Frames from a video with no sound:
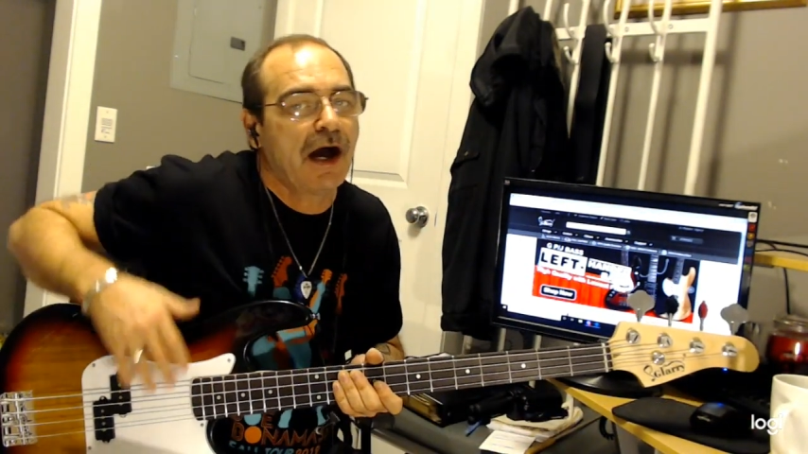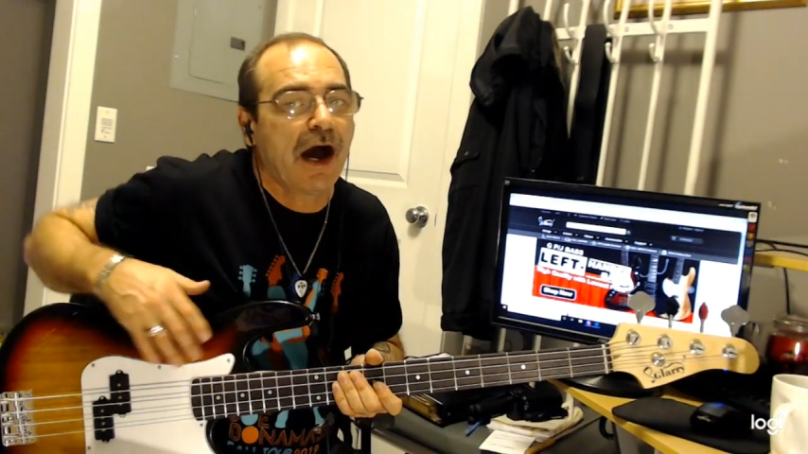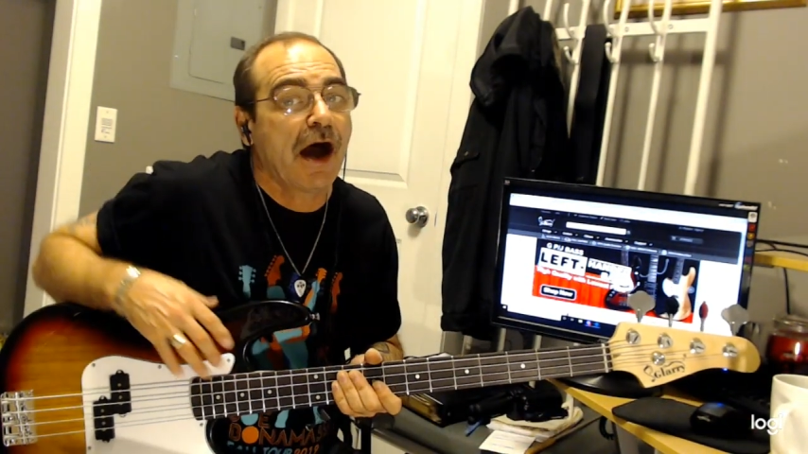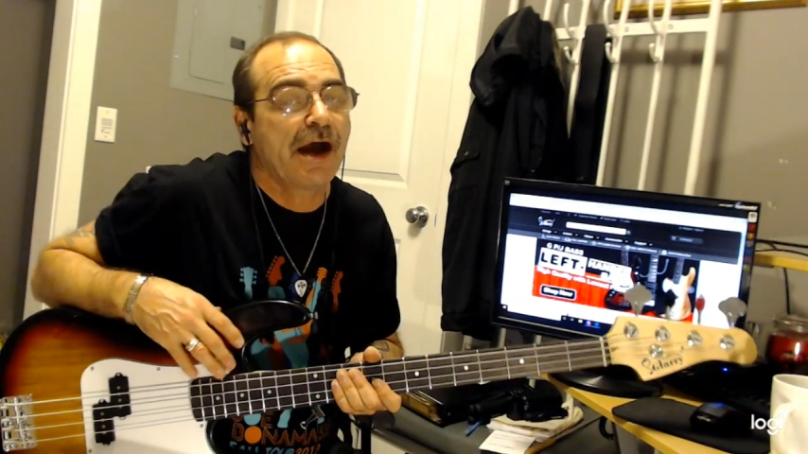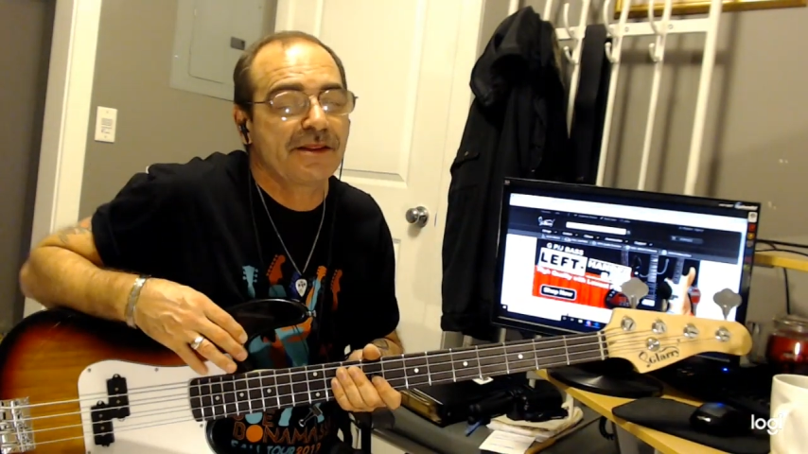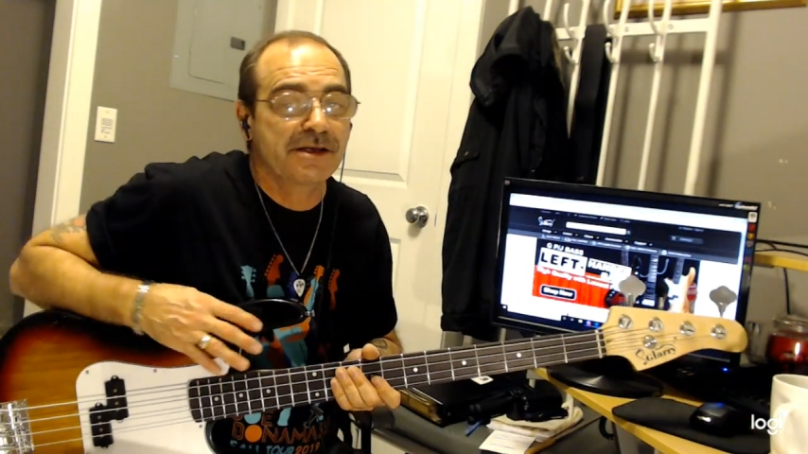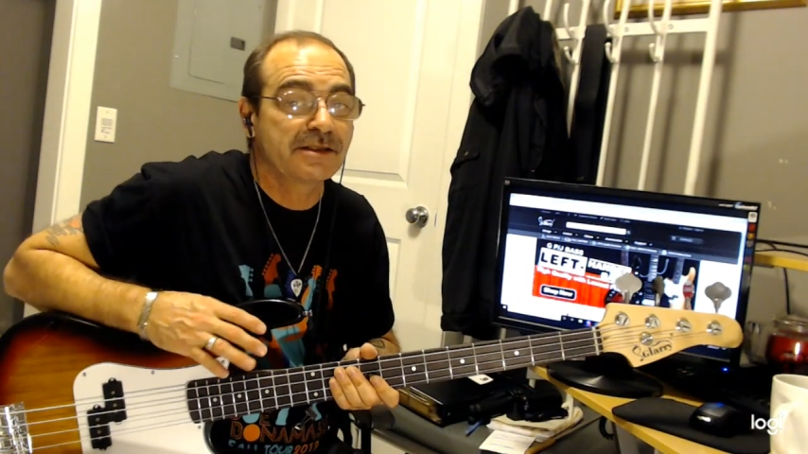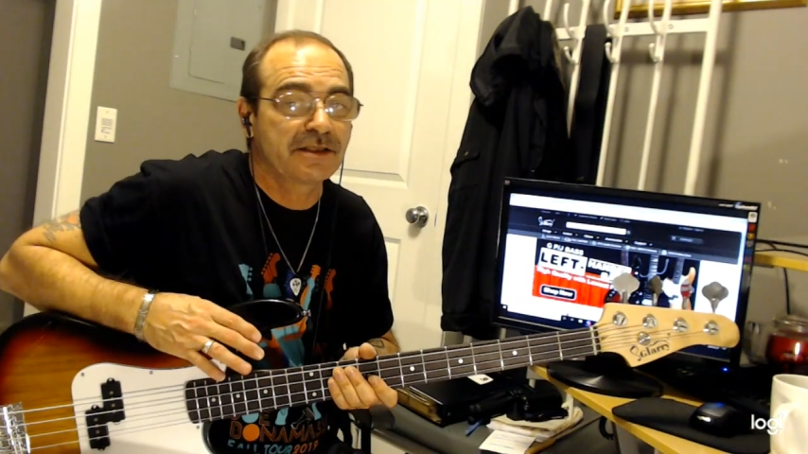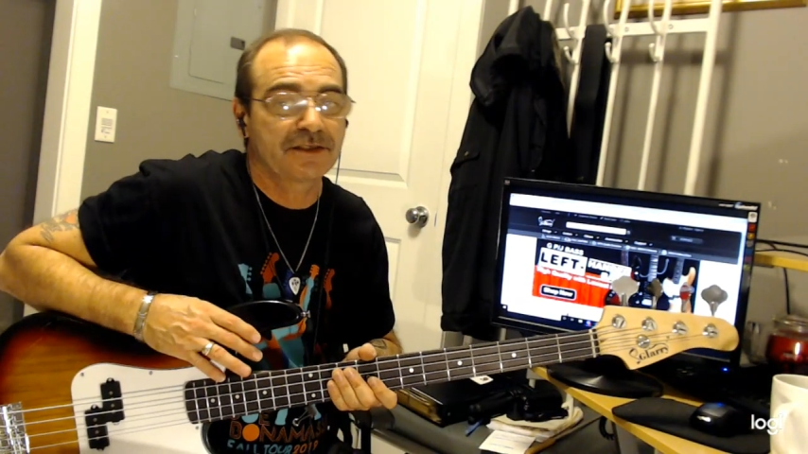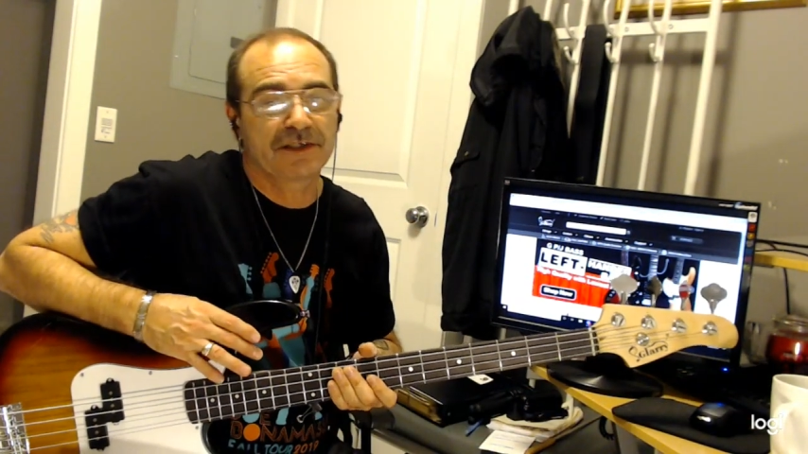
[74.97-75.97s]
I
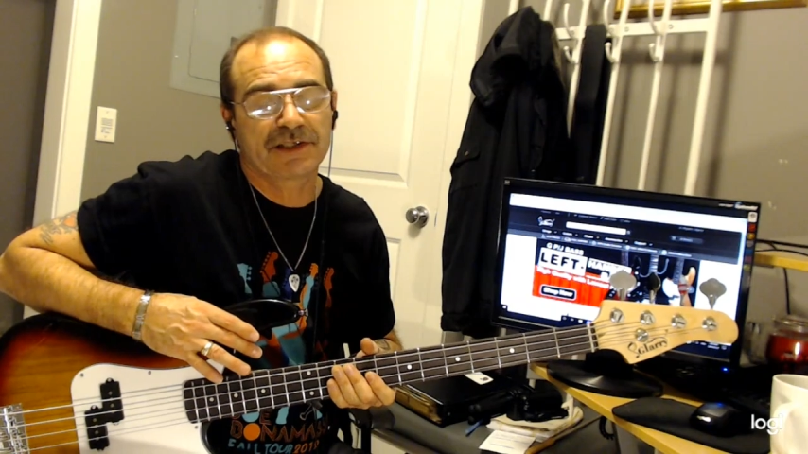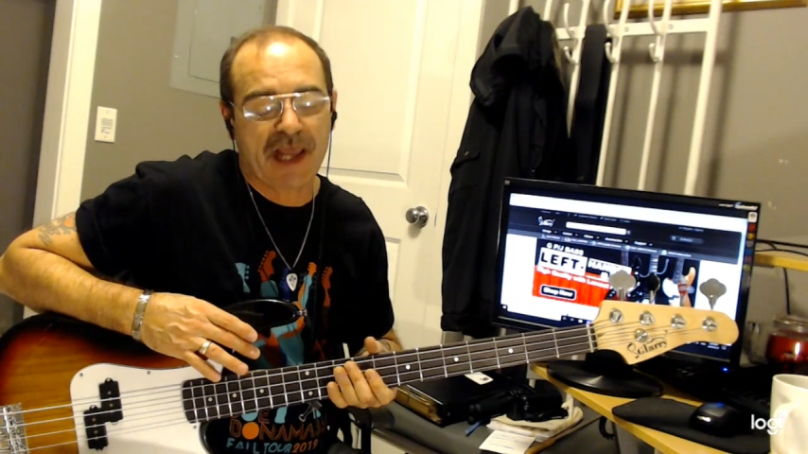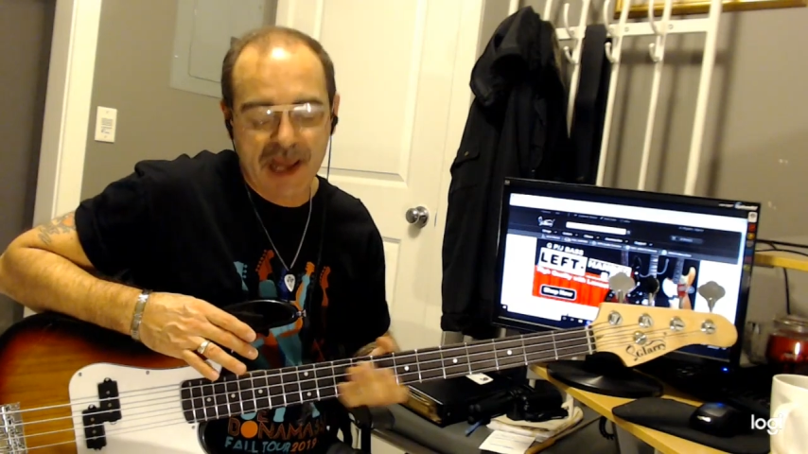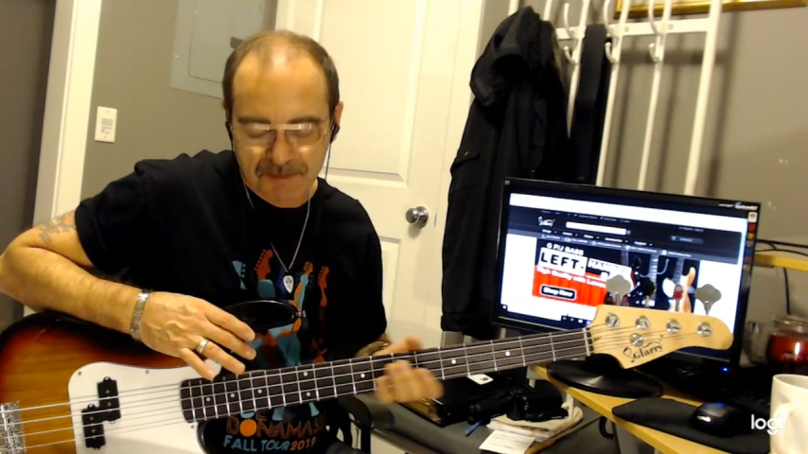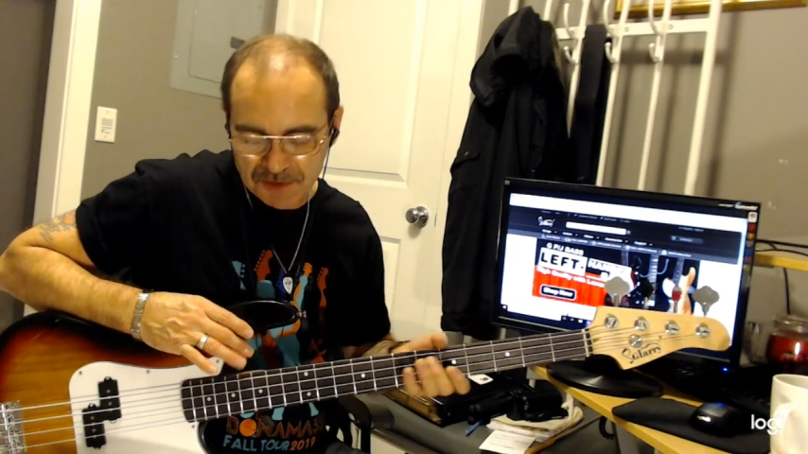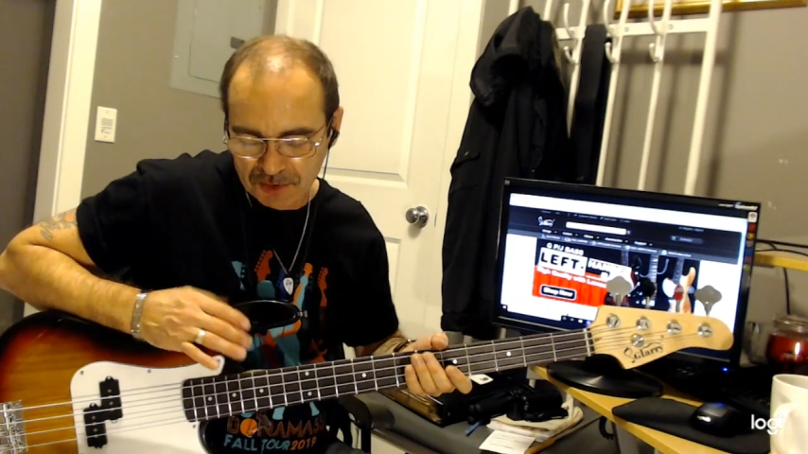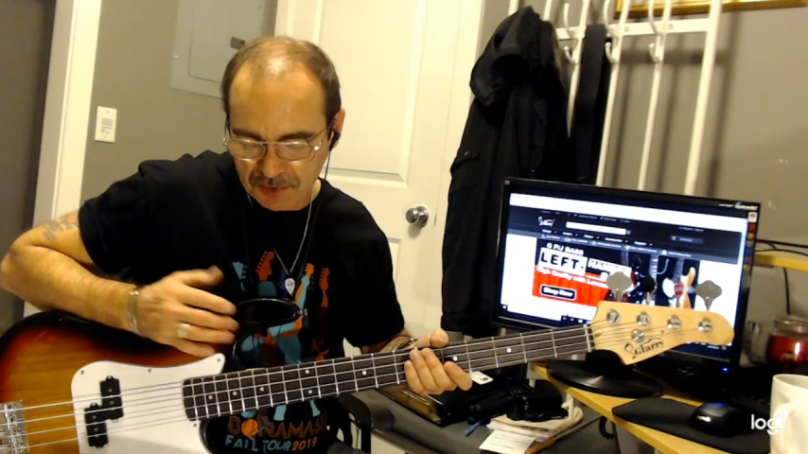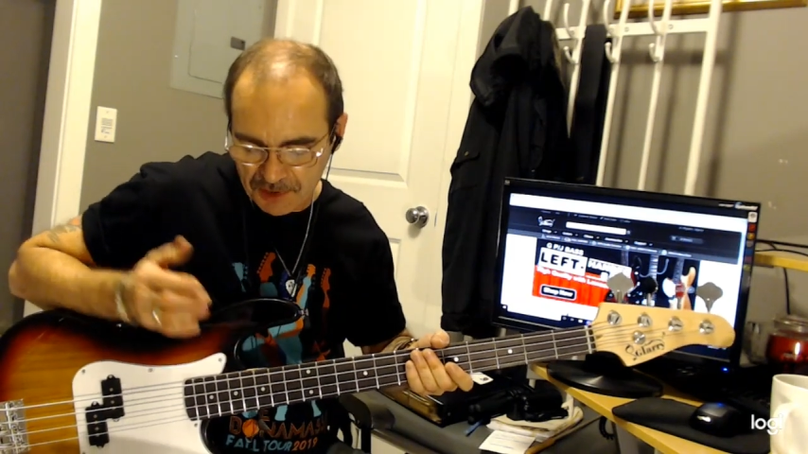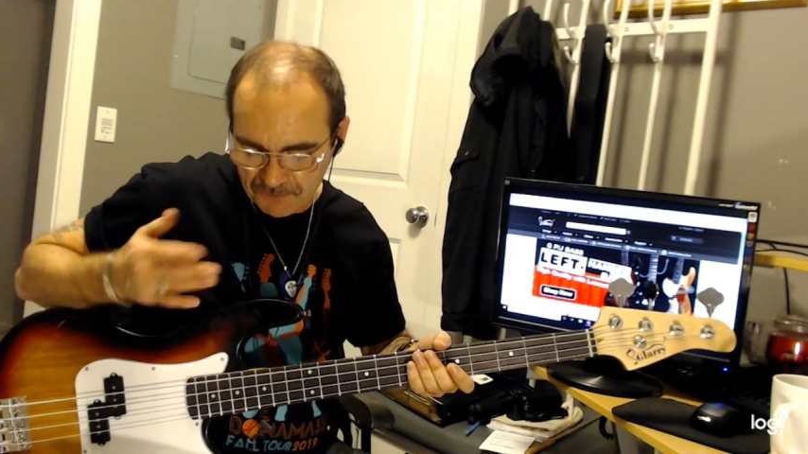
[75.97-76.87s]
think this is absolutely